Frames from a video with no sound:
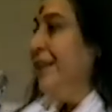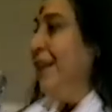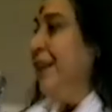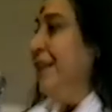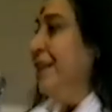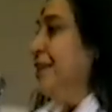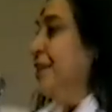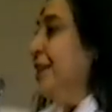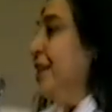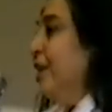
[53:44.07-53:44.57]

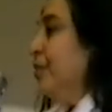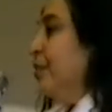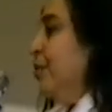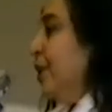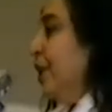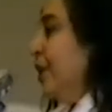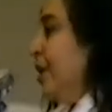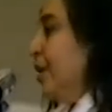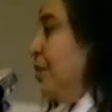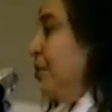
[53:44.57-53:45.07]
and it can
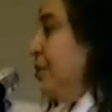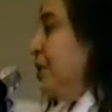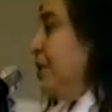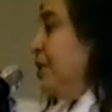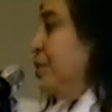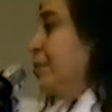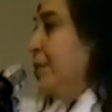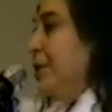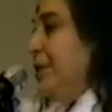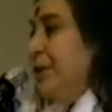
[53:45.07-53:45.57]
work out in
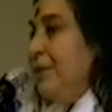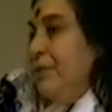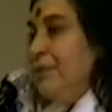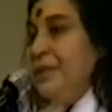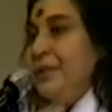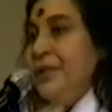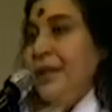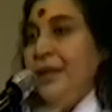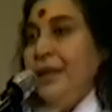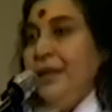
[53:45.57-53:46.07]
a split of a
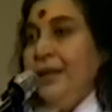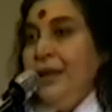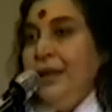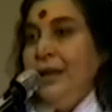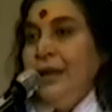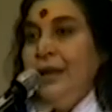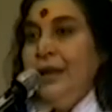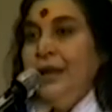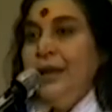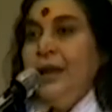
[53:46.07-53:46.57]
second,
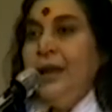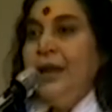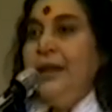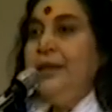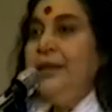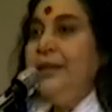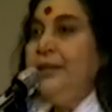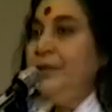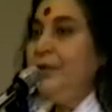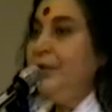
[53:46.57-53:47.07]

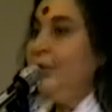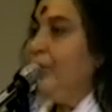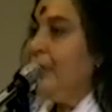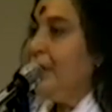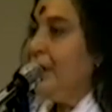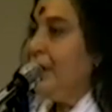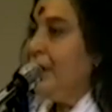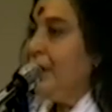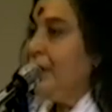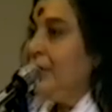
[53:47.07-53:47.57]
and let it
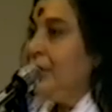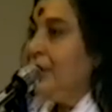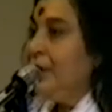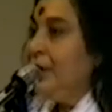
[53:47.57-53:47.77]
work out.